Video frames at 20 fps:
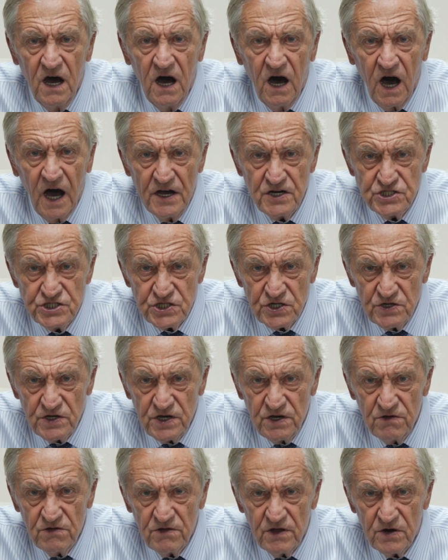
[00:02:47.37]
I assure
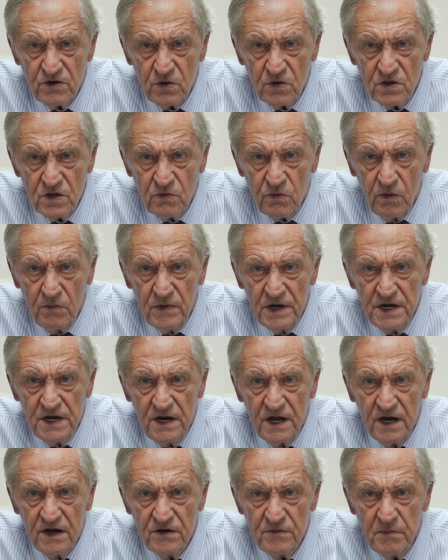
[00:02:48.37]
you that all the
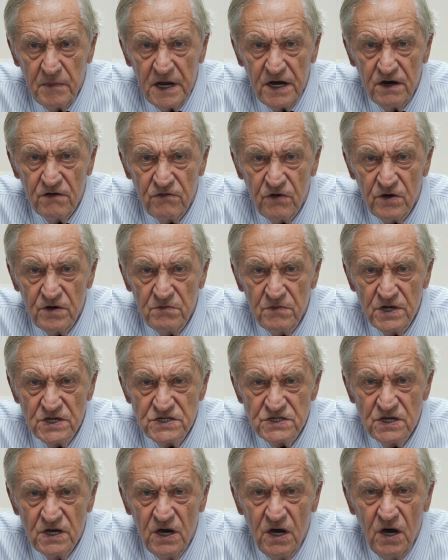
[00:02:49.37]
women and men of
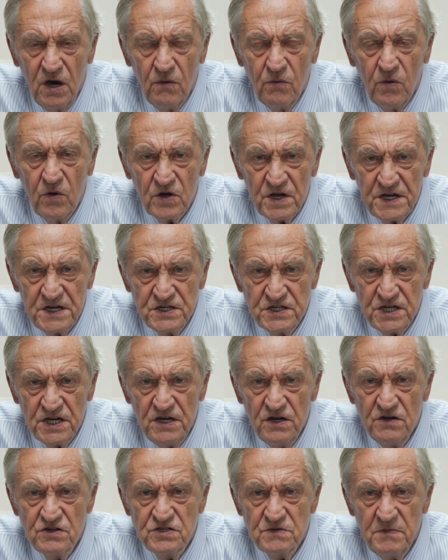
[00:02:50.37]
UNMISS will
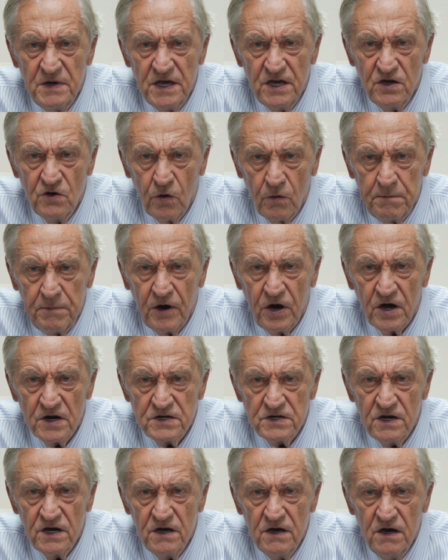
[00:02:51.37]
continue to be your
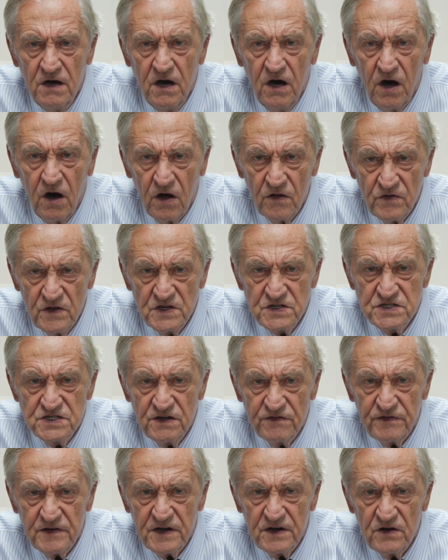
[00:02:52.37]
partner on this
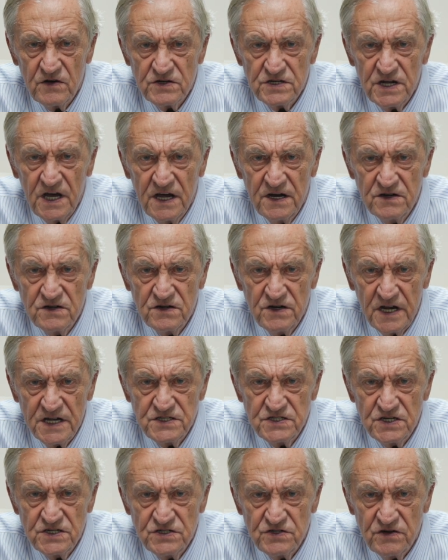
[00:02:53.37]
difficult and
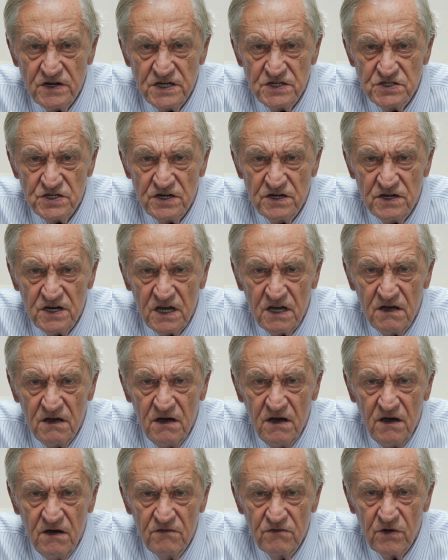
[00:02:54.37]
necessary journey
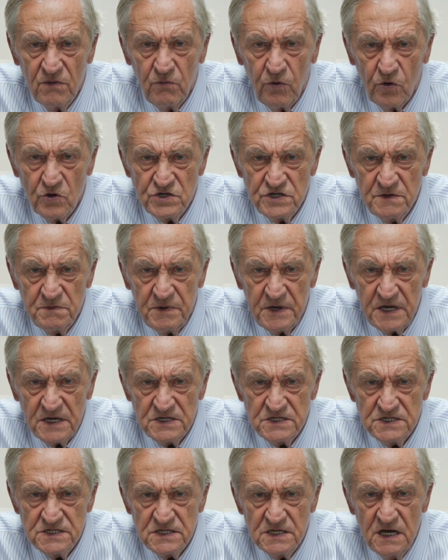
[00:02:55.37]
from war to
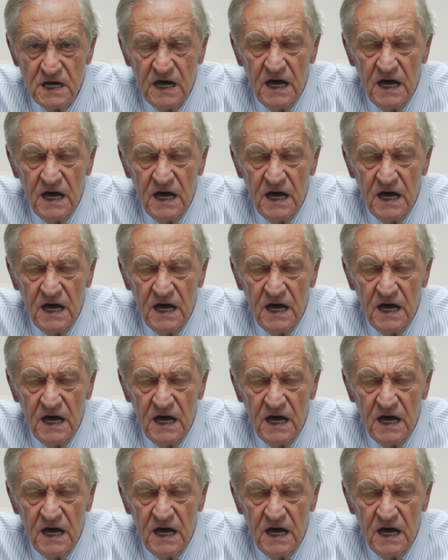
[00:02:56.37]
peace.